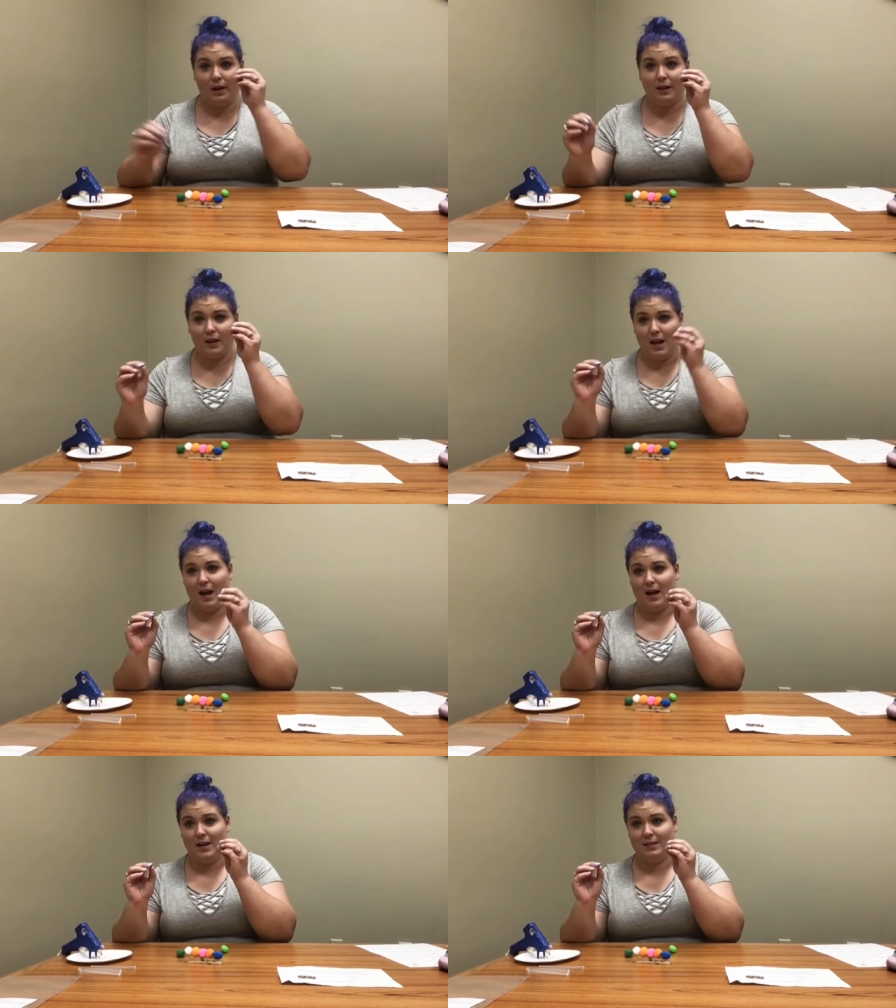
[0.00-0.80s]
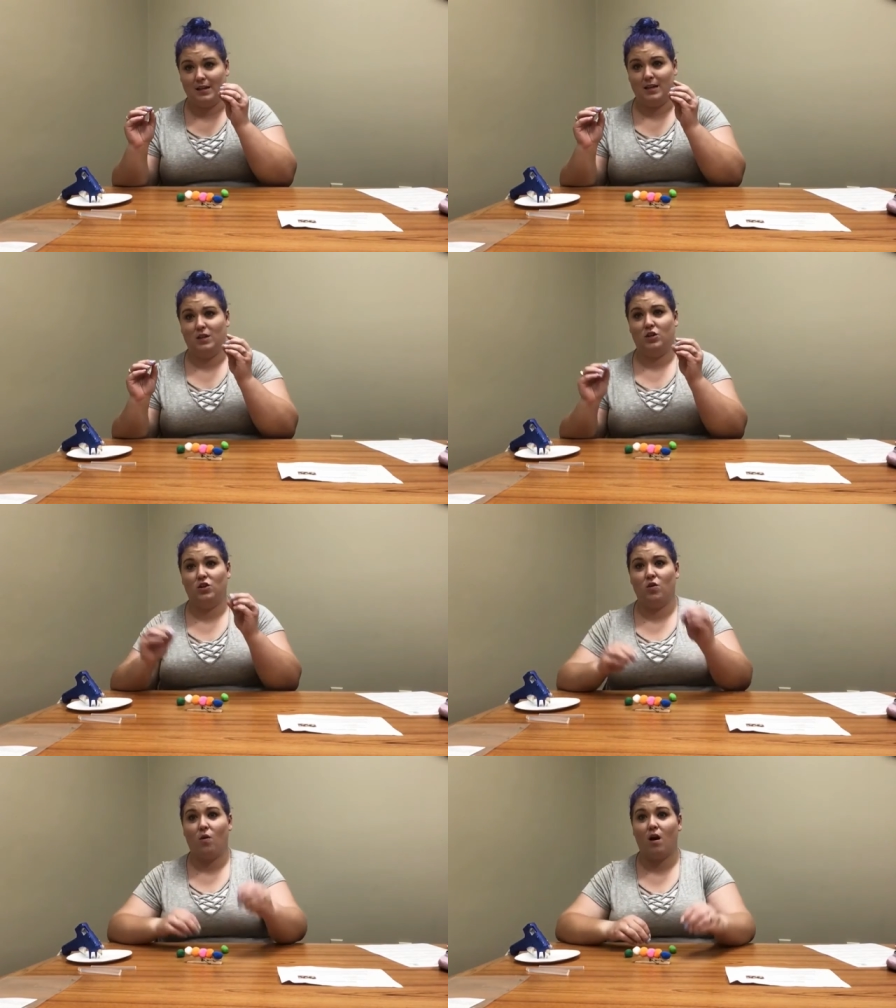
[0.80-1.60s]
wiggly eyes in
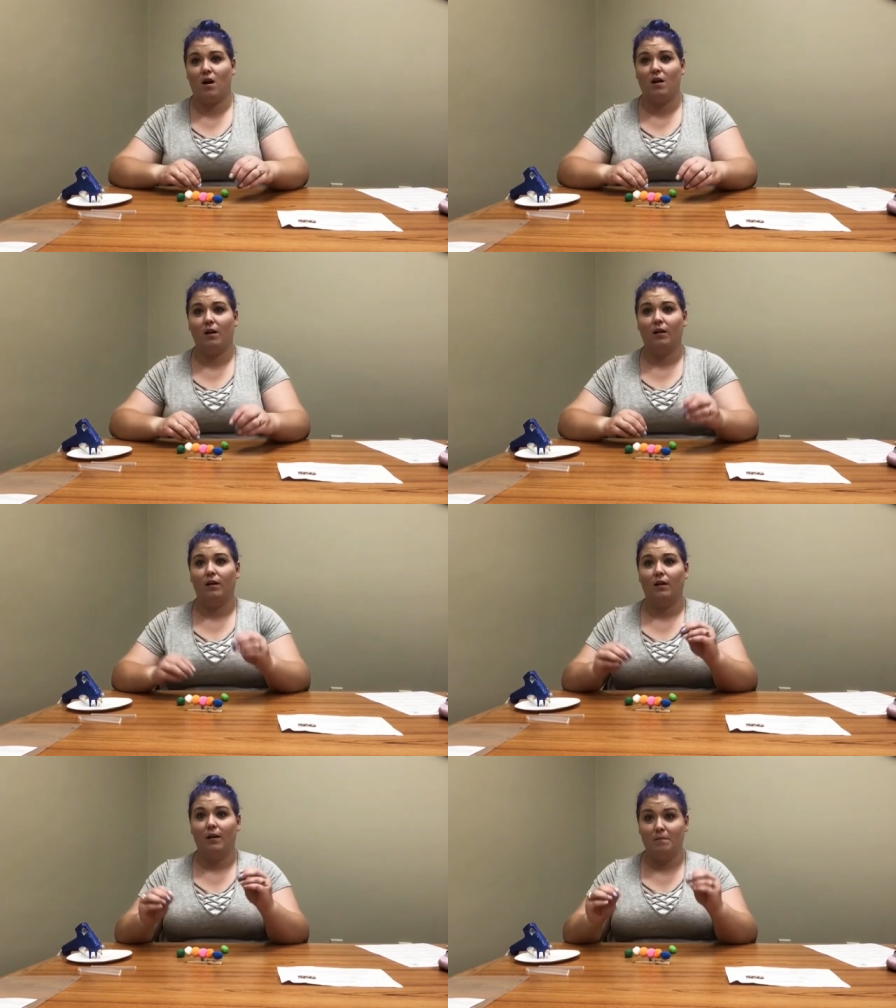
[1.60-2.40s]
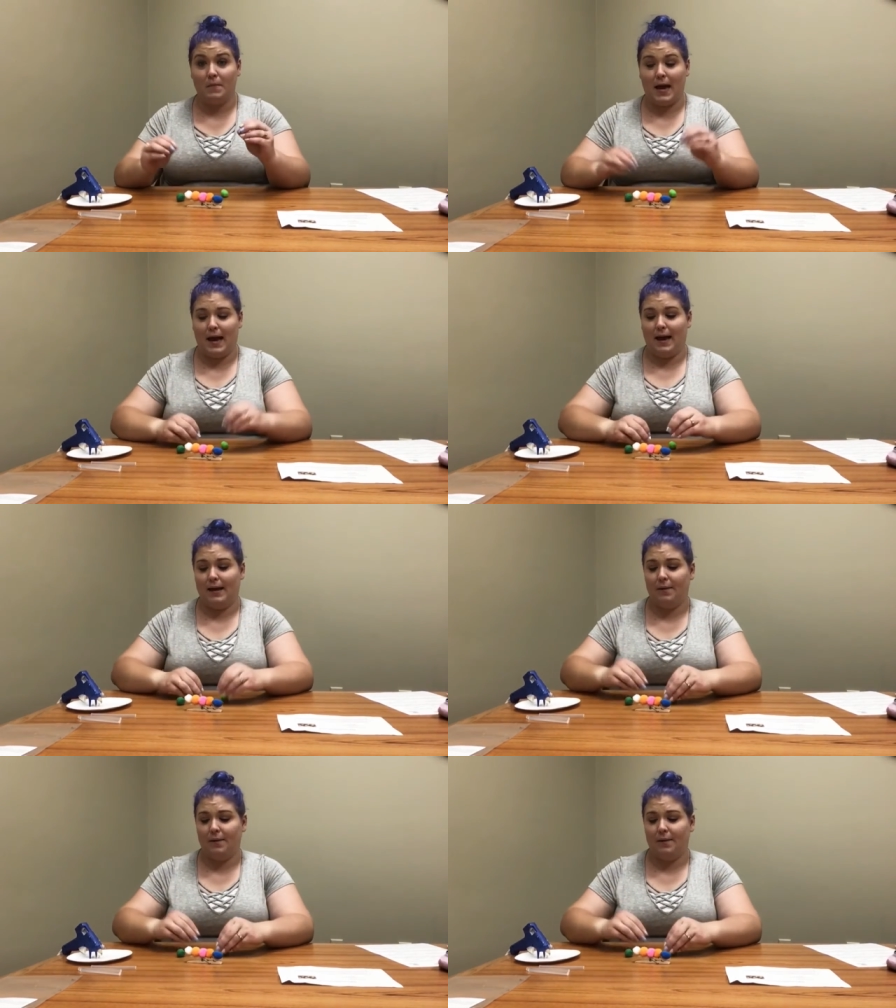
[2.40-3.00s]
your bag.